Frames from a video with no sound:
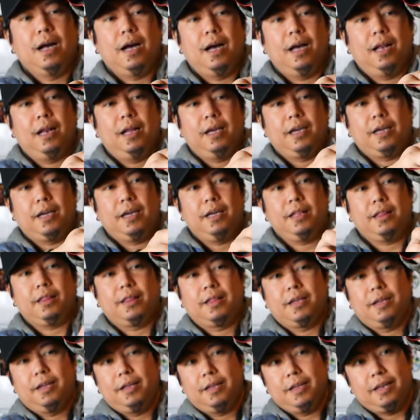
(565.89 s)
I like it.
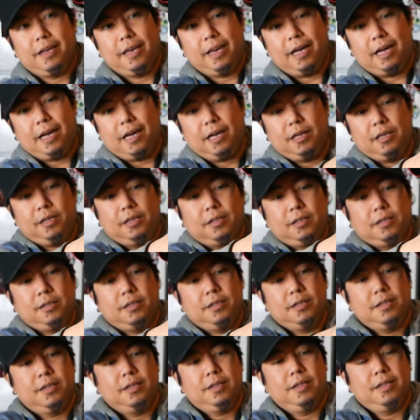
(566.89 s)
The handle,
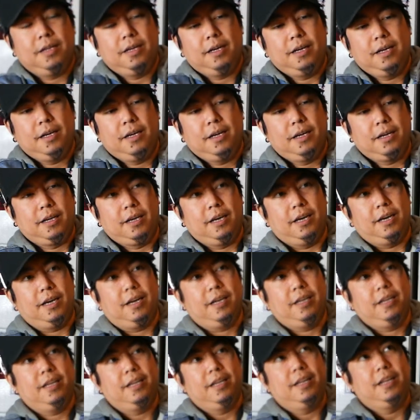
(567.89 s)

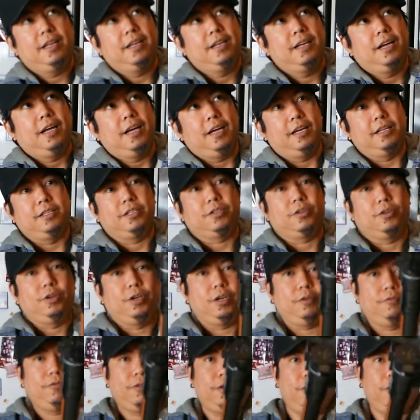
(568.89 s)
yeah. And so if